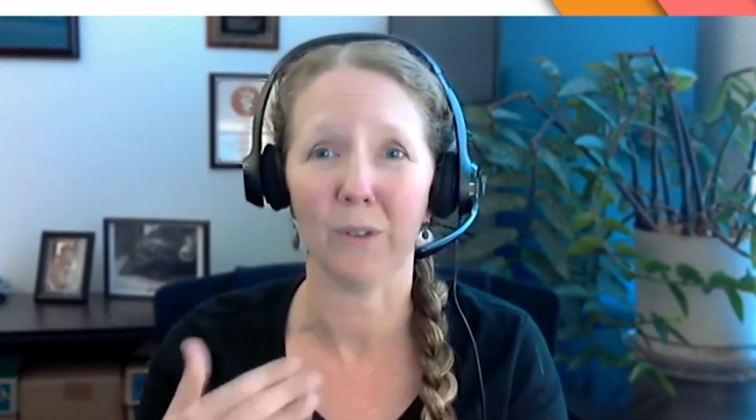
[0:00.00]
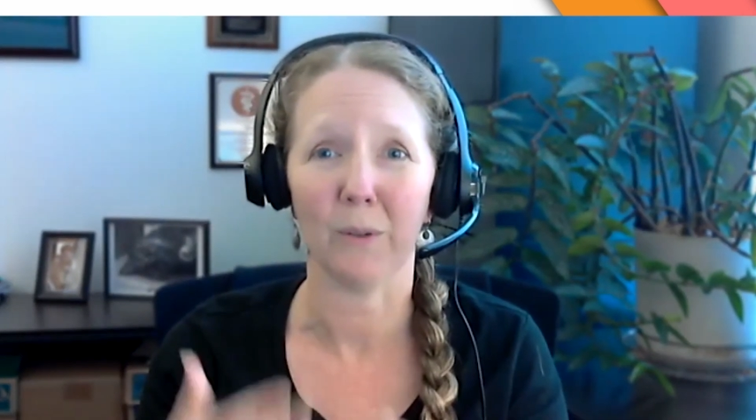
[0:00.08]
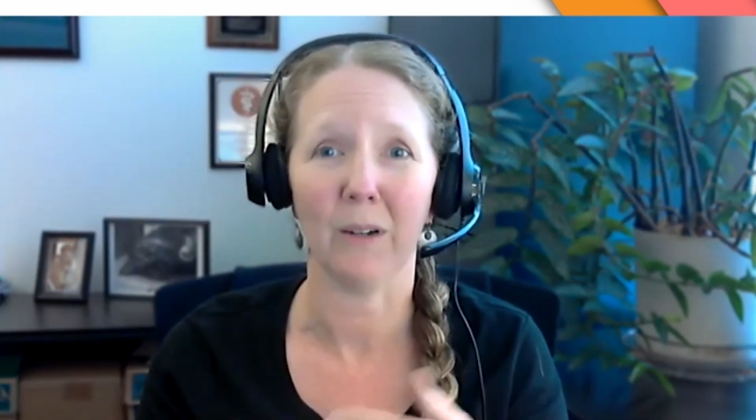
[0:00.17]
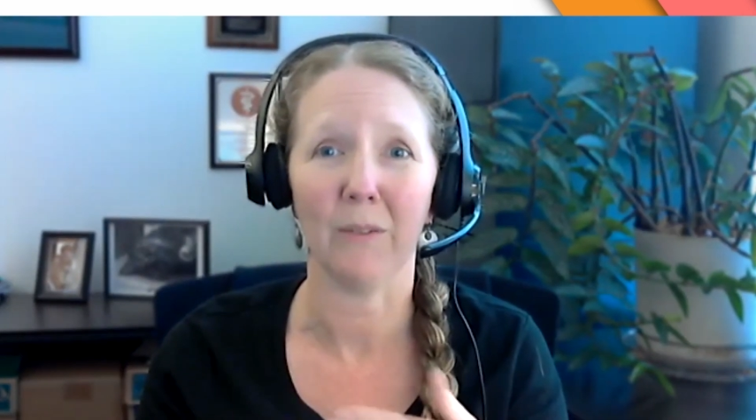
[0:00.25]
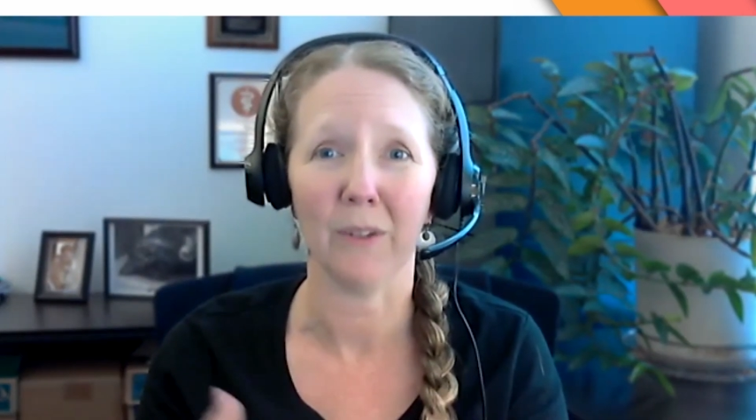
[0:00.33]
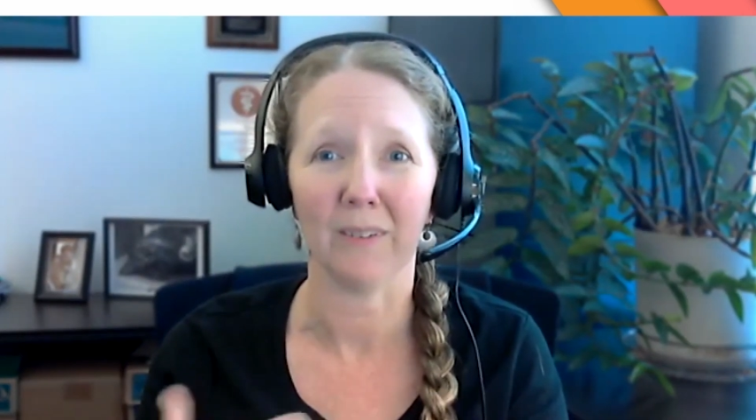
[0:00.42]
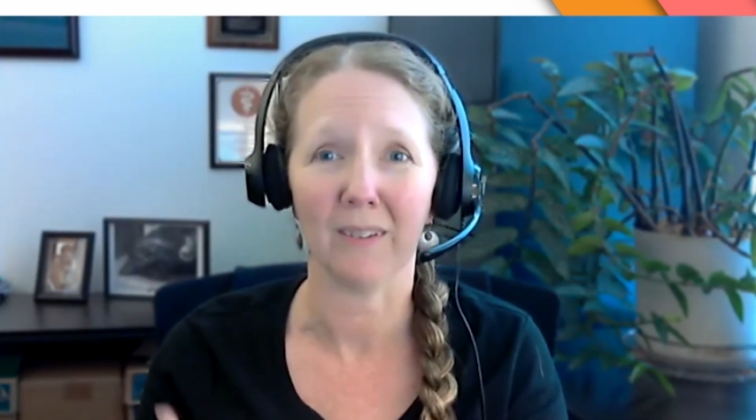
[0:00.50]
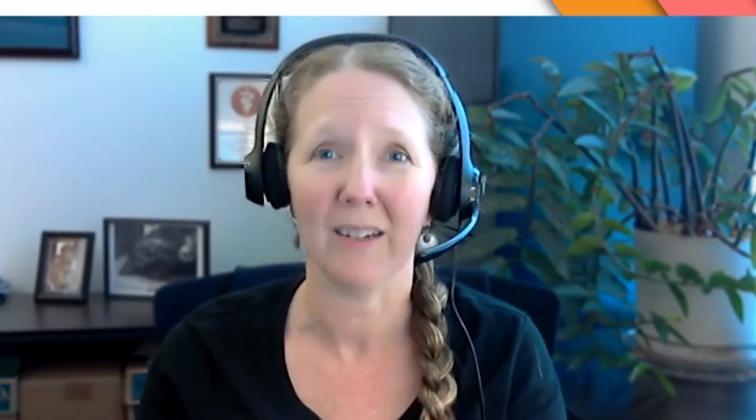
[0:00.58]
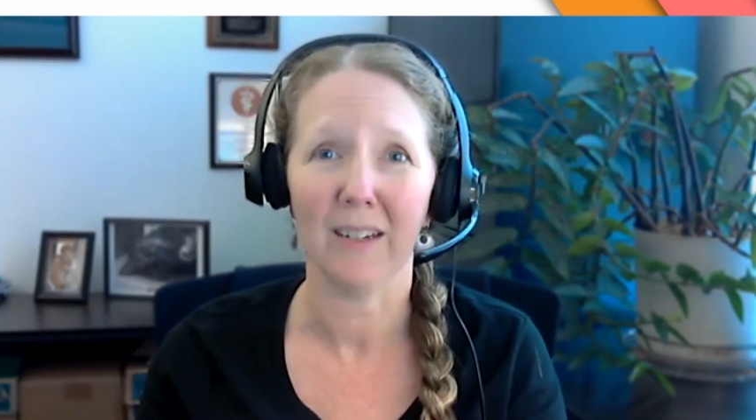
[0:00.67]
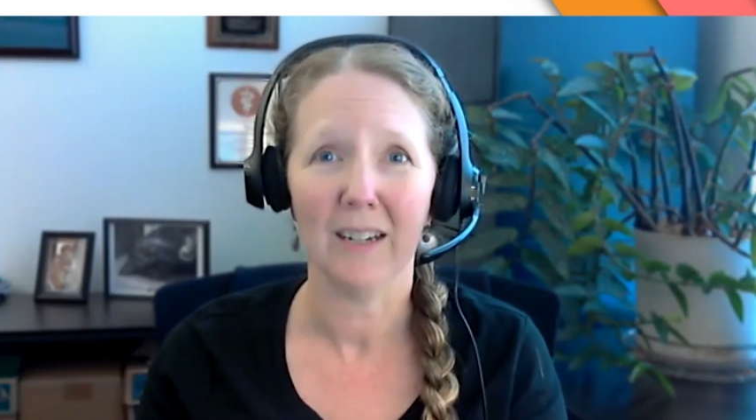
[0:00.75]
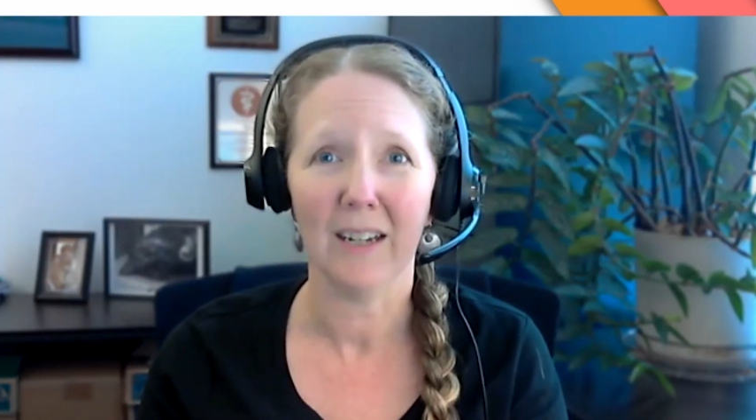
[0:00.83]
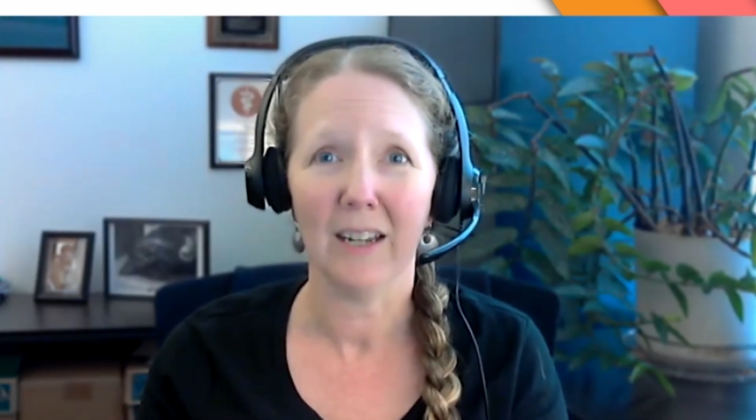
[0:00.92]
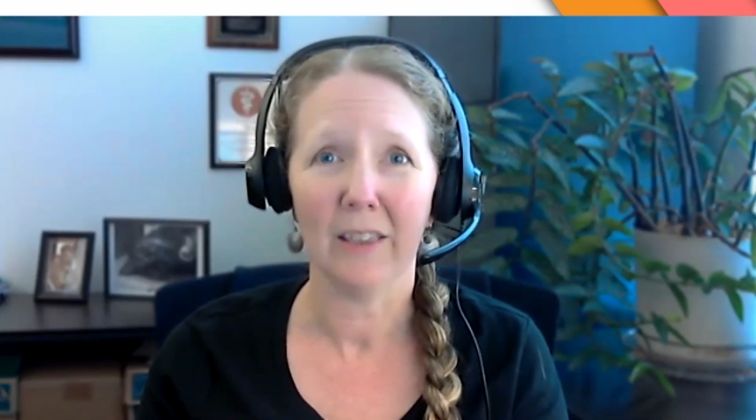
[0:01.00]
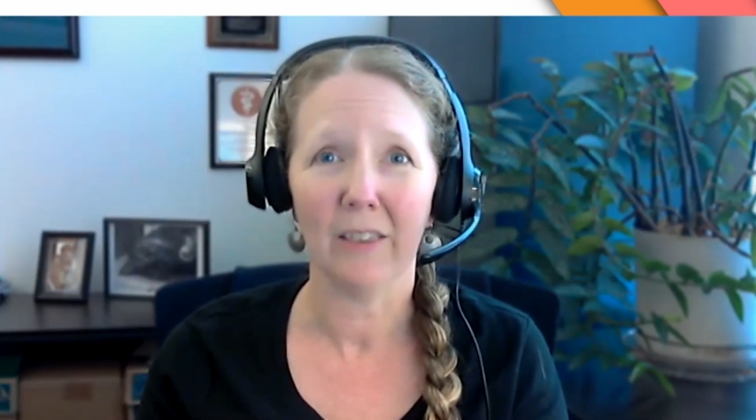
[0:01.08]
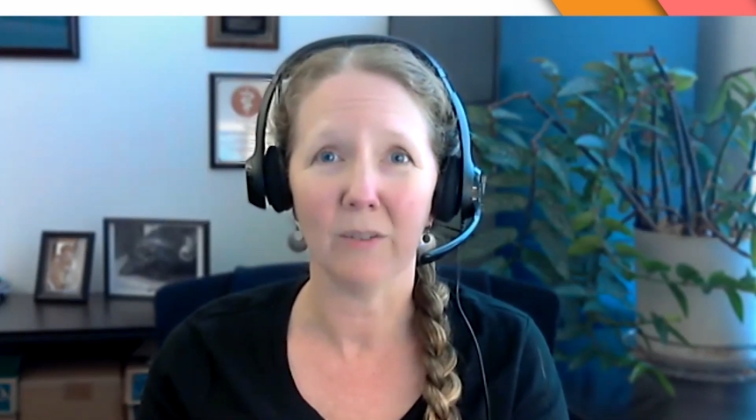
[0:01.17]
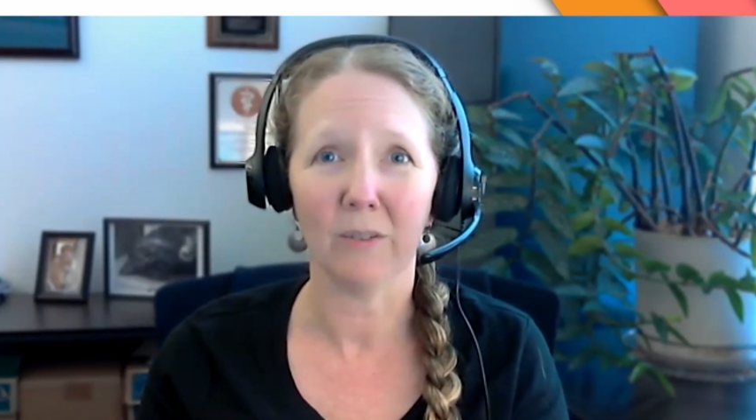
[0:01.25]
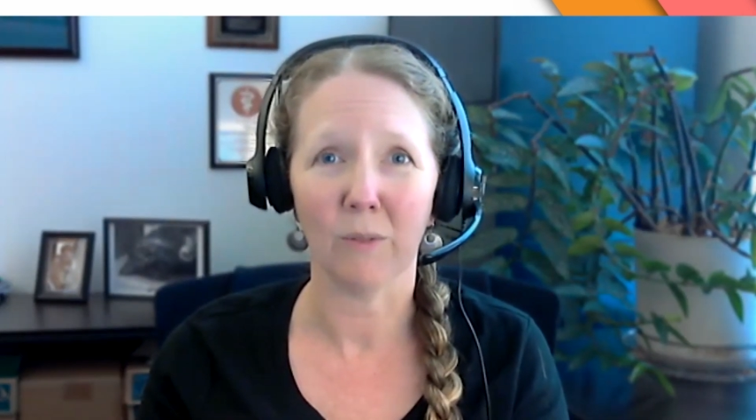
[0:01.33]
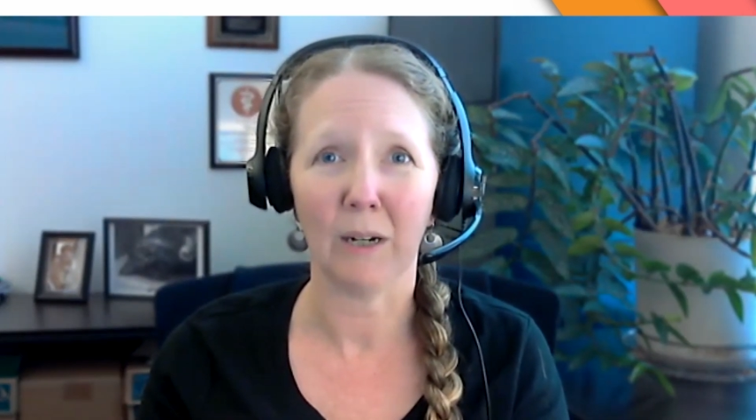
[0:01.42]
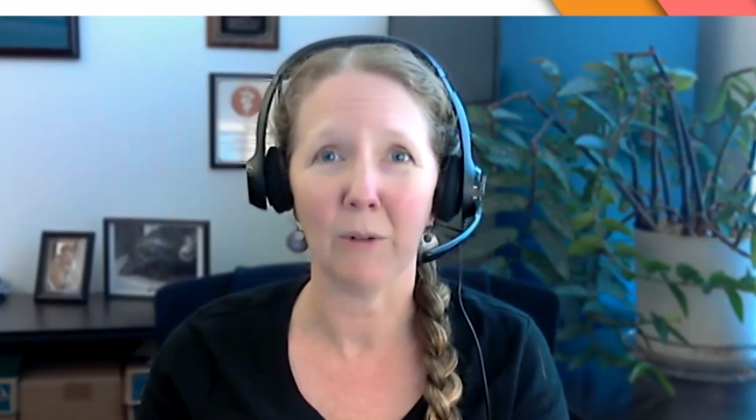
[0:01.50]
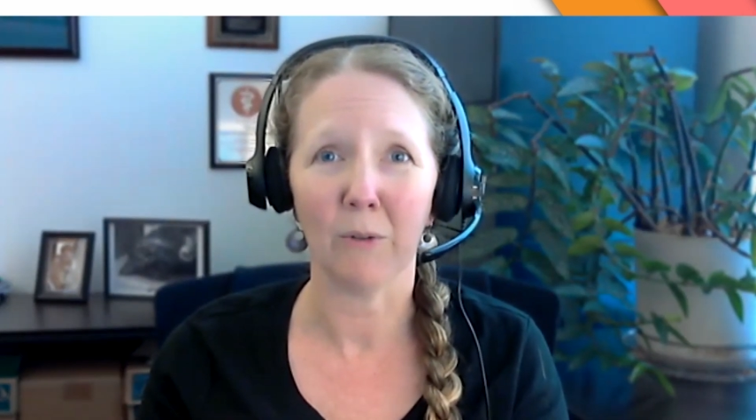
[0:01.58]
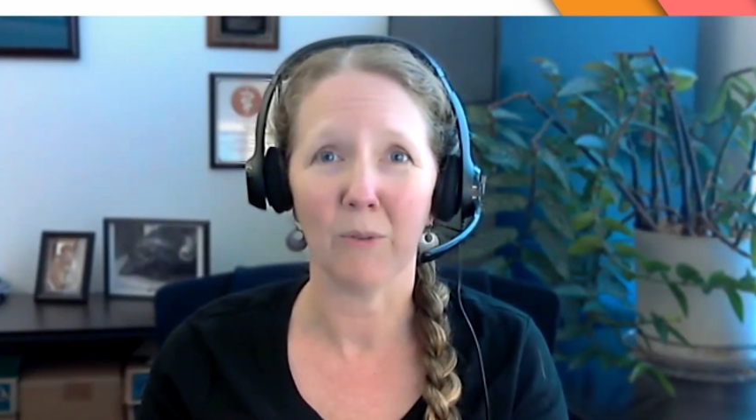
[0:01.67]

You have this round